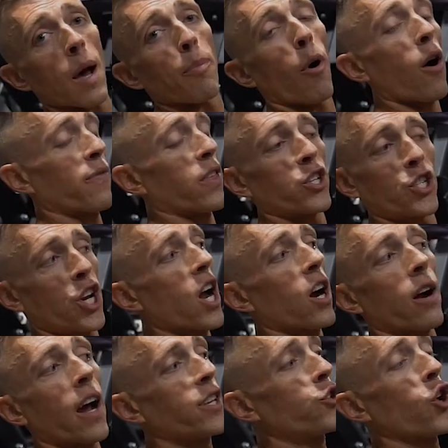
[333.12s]
up off the chair.
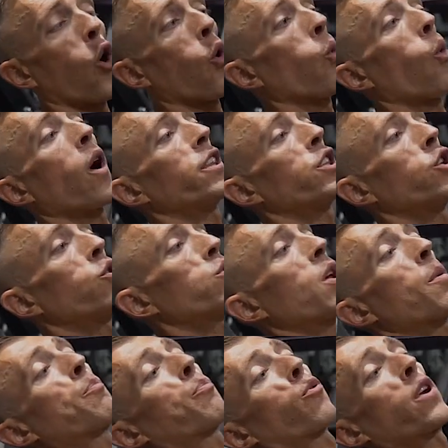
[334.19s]
I don't want you to
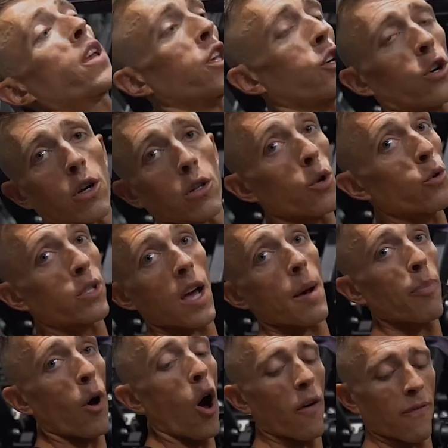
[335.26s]
bring your glutes up
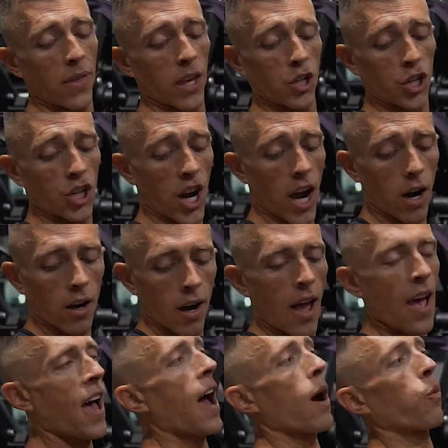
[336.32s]
off this chair.
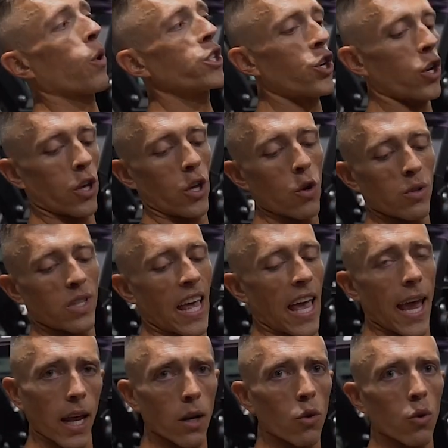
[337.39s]
I want you to use the
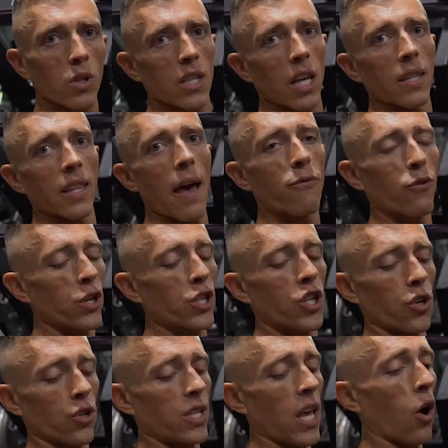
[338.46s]
handles to leverage
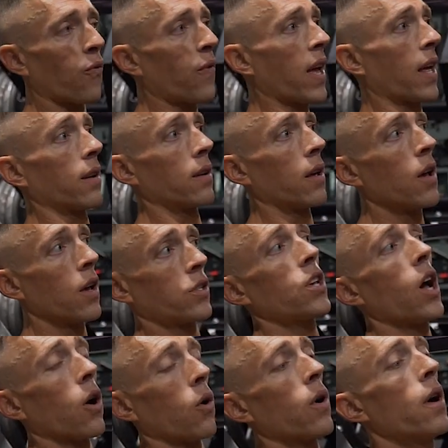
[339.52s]
yourself in.
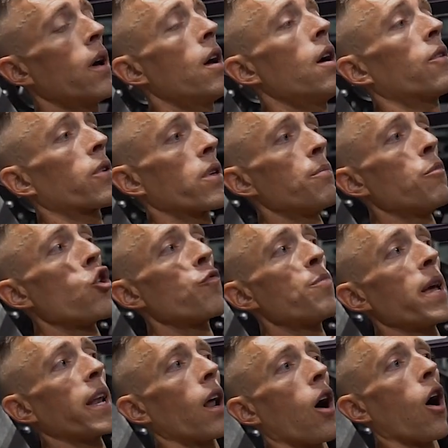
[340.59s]
So, for the
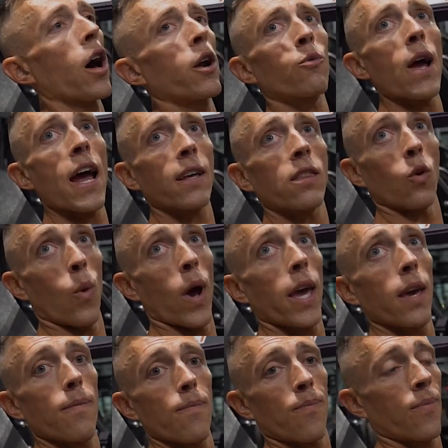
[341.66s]
movement, unrack the
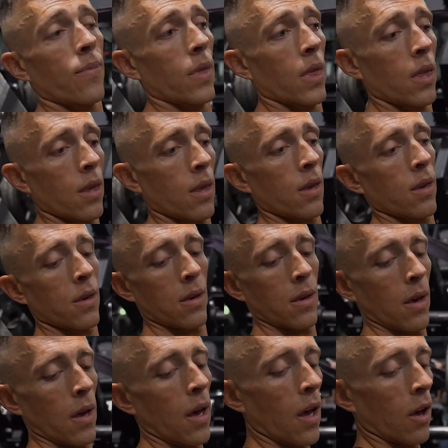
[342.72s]
weight,
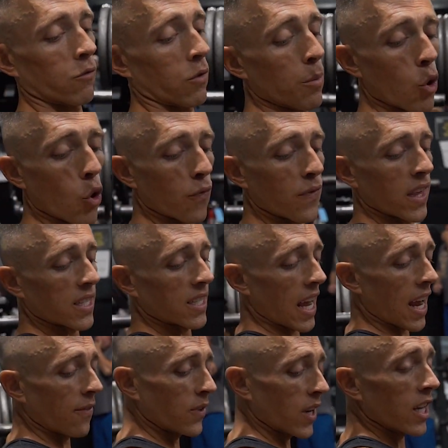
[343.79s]
remove the
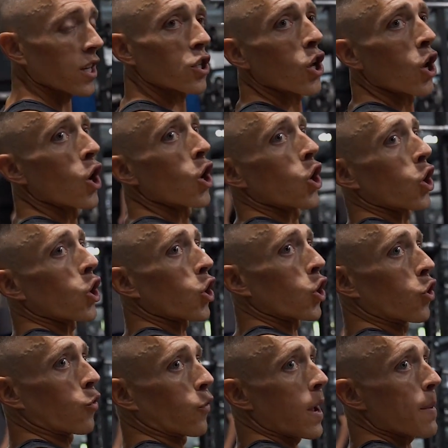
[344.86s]
safeties,
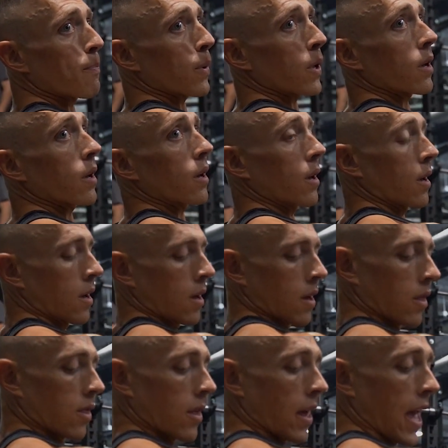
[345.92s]
grip
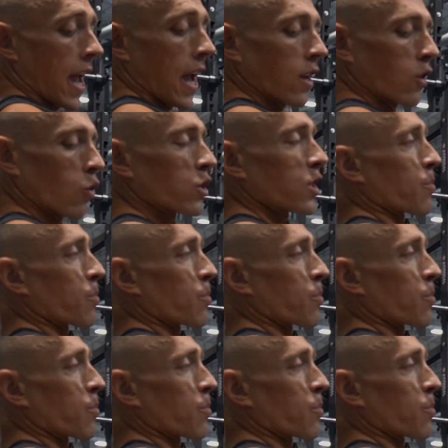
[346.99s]
the handles